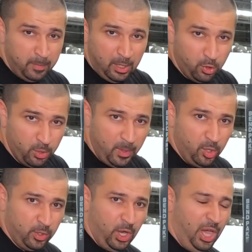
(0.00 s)
blower
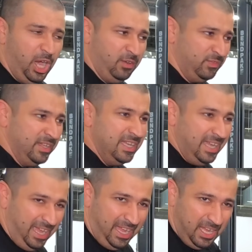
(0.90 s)
motor off,
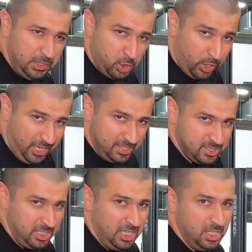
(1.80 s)
and your
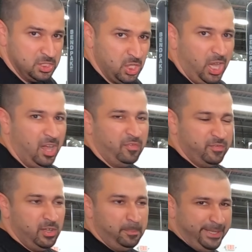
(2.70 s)
AC is
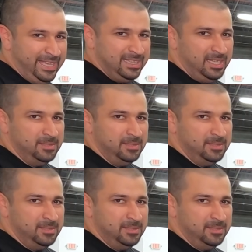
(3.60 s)
off completely.